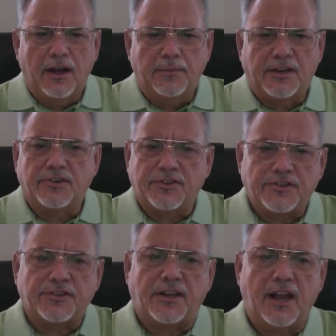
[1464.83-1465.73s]
because
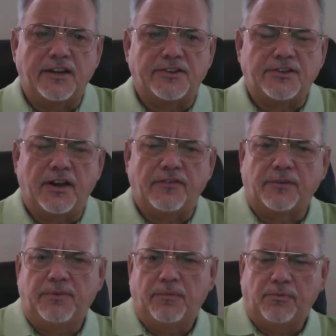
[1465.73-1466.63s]
this is the kind of stuff
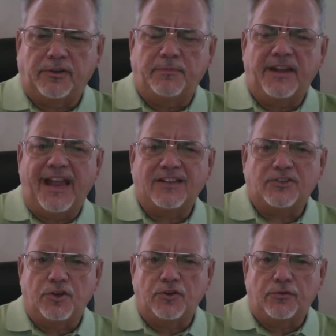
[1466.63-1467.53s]
that people are going to be
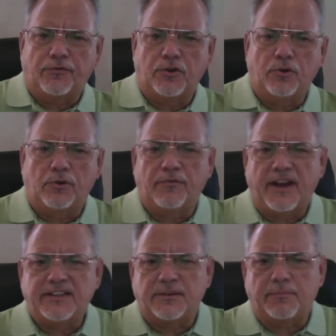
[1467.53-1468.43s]
asking you for your
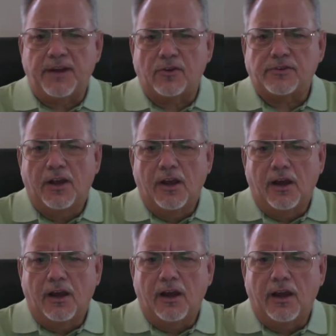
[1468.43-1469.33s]
advice about
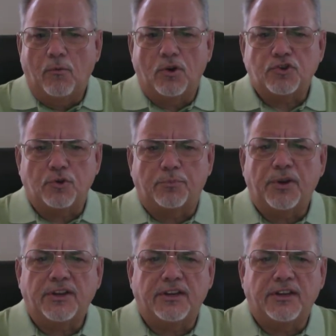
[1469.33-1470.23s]
and what your
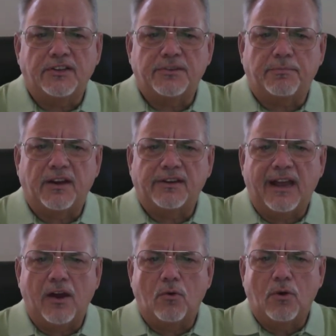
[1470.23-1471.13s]
opinion is about
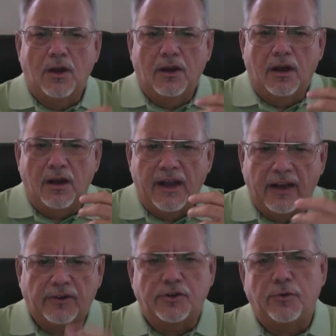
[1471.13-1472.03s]
how
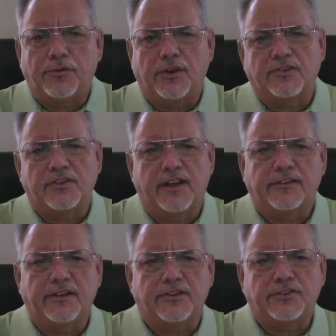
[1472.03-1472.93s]
to do things
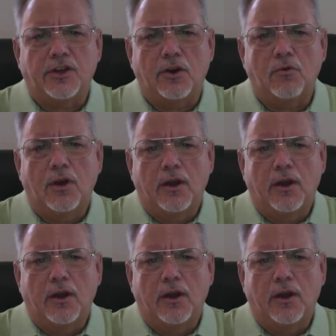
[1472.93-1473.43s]
like this. So